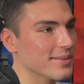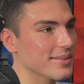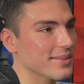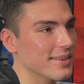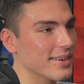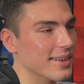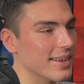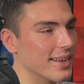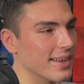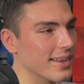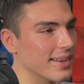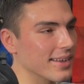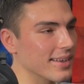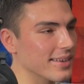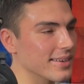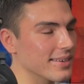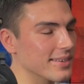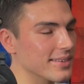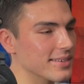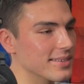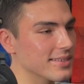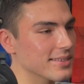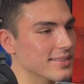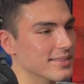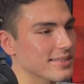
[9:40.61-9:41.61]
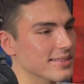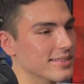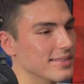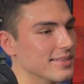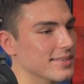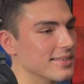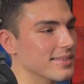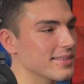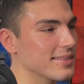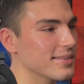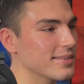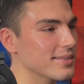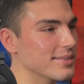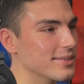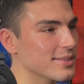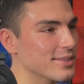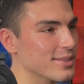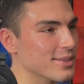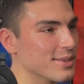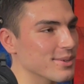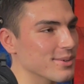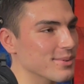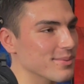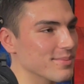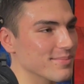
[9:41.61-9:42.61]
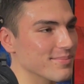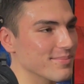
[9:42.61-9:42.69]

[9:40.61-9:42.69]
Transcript: And so,